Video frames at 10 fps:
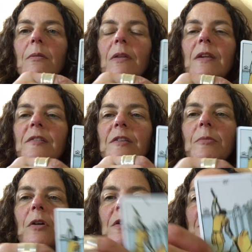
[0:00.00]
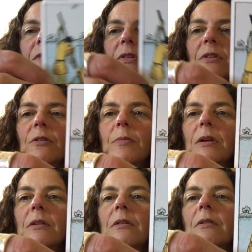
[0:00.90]
And then some cards have a little
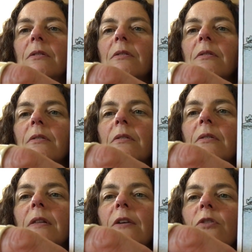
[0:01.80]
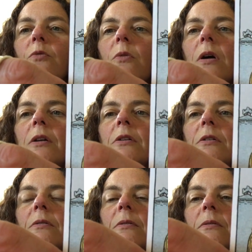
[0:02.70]
bit, like the water
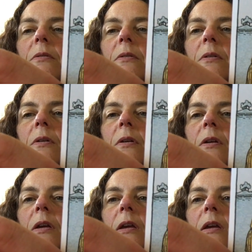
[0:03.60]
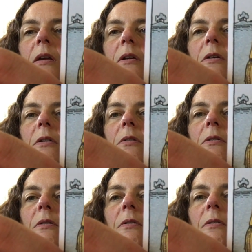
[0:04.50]
here,
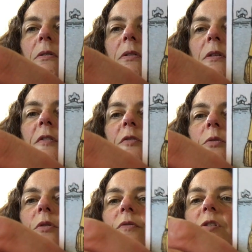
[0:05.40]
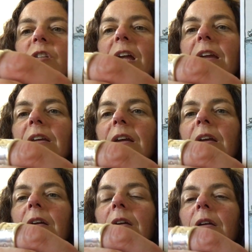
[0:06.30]
the sort of
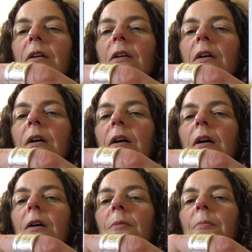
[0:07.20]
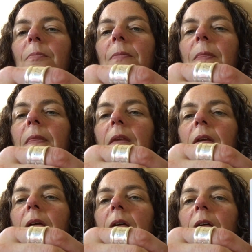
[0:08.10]
shading.
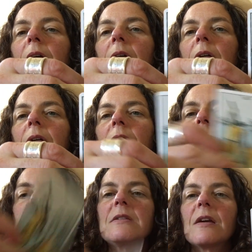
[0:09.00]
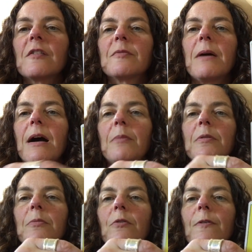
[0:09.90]
The details pop
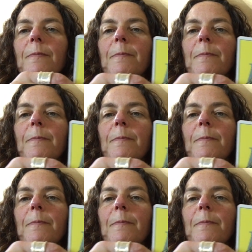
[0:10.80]
more.